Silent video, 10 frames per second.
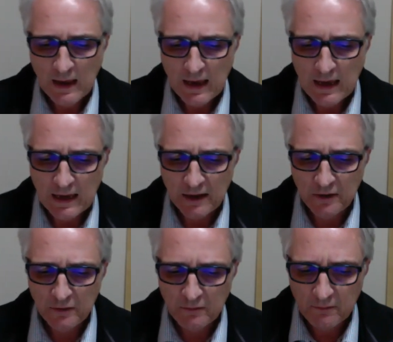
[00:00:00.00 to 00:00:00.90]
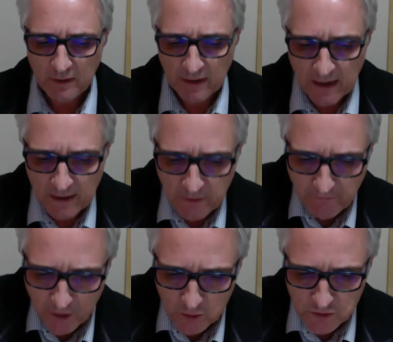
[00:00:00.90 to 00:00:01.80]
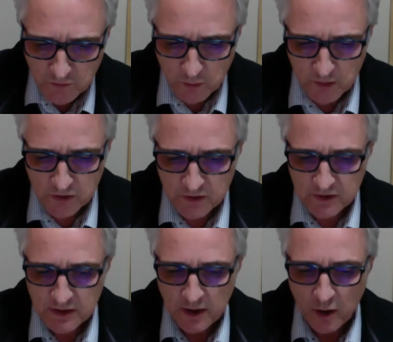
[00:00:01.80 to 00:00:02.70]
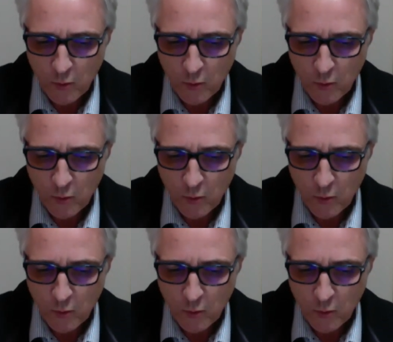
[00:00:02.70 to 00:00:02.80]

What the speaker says: And again, the focus of the question is